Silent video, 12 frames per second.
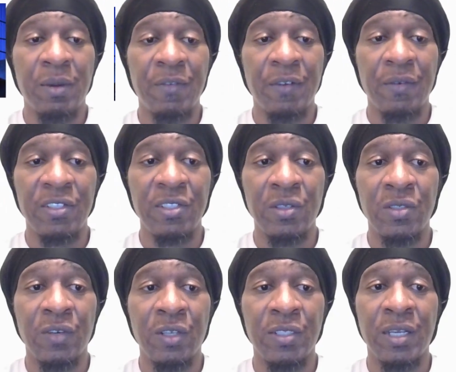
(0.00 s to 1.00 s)
one of my favorite
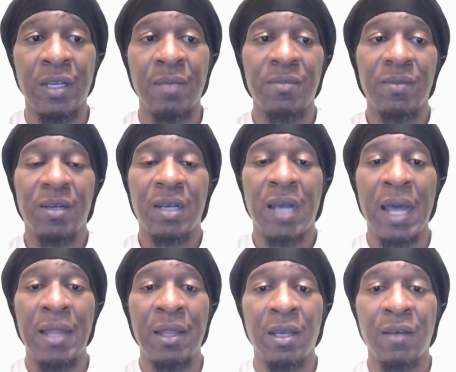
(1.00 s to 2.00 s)
shows of all time.
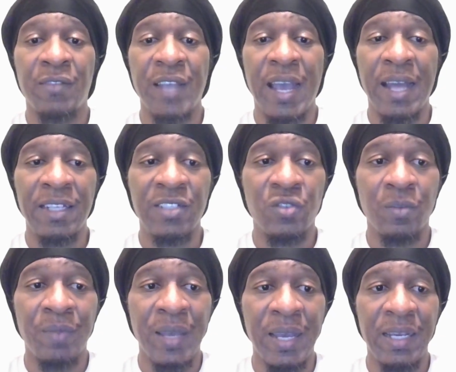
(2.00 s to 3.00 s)
I loved Alex
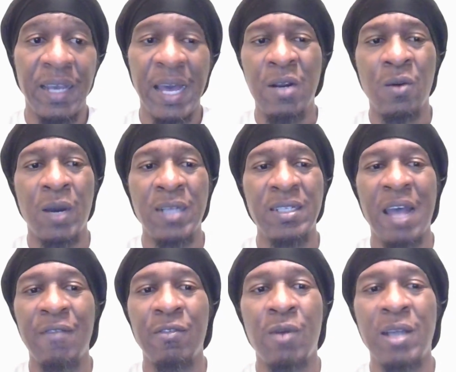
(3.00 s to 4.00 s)
Trebek. I
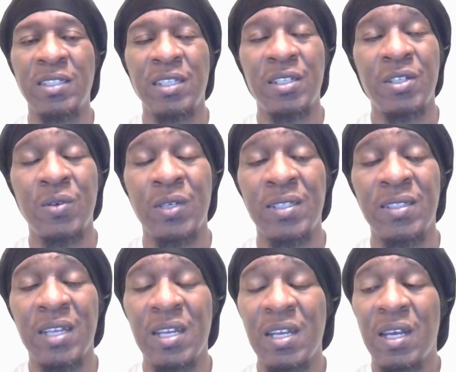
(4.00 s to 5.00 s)
haven't watched the new ones.